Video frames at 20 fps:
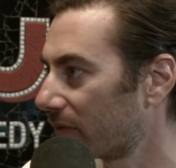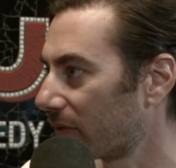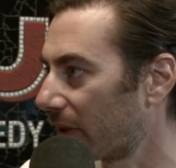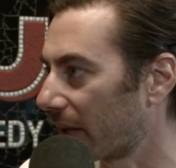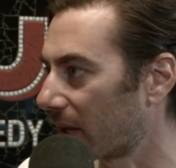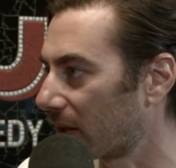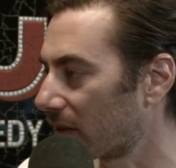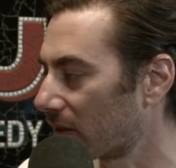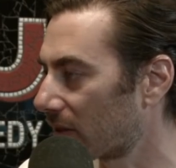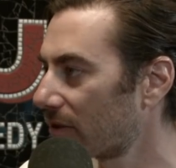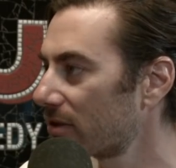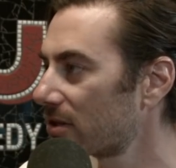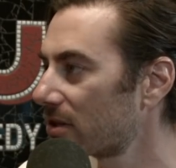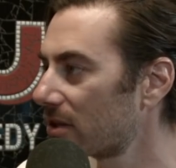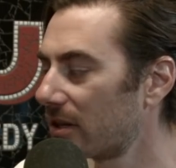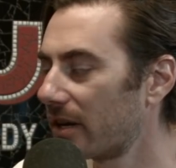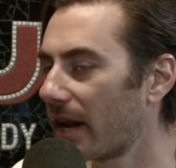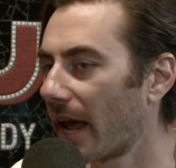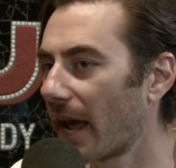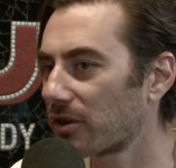Like, there's a
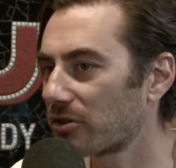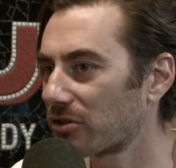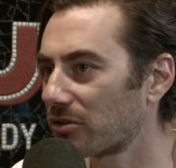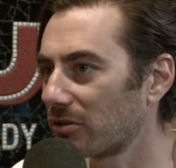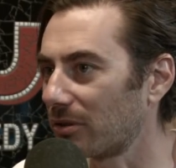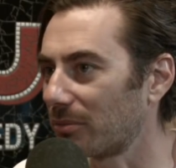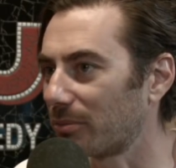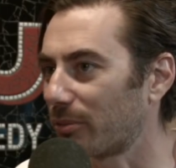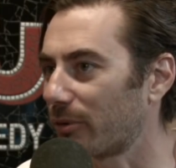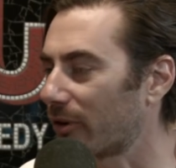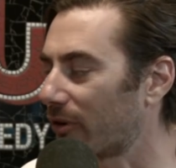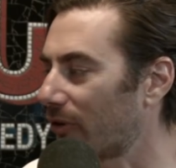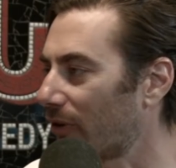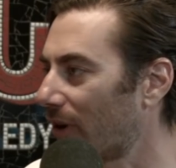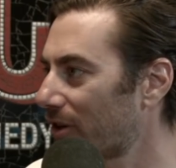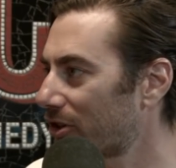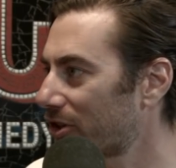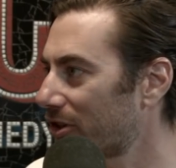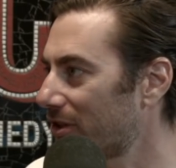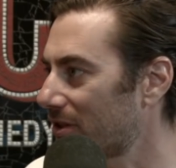natural
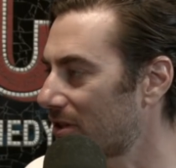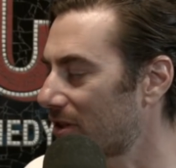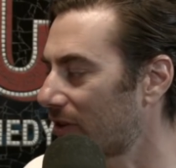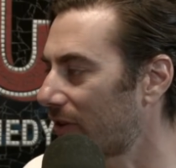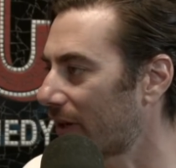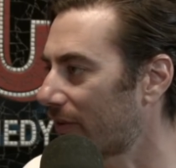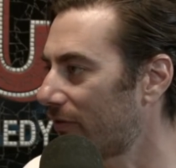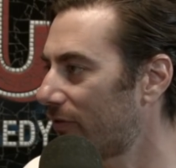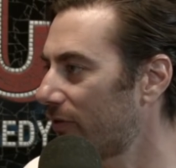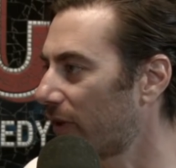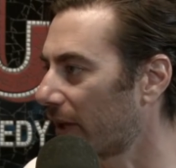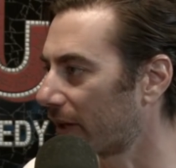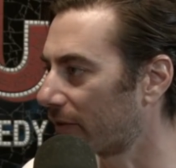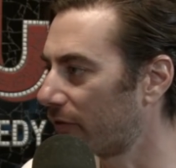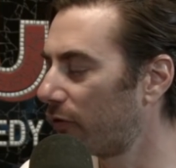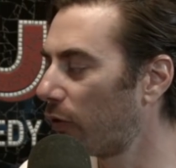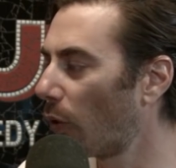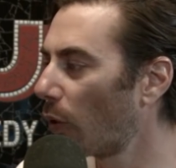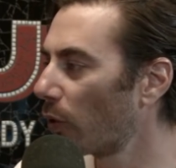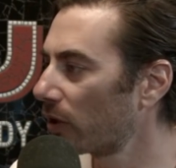progression to like
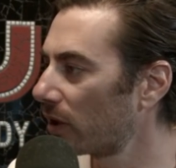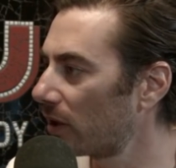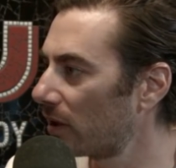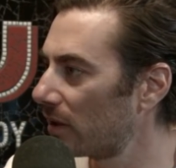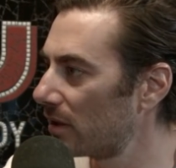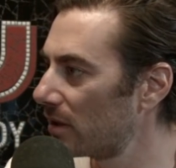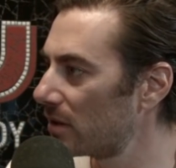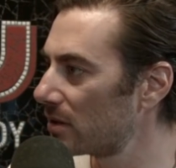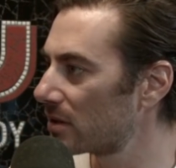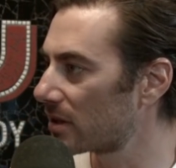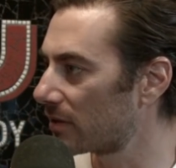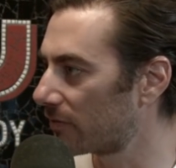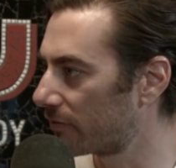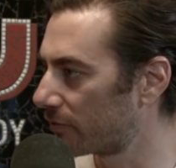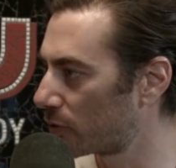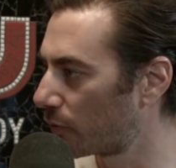4 years and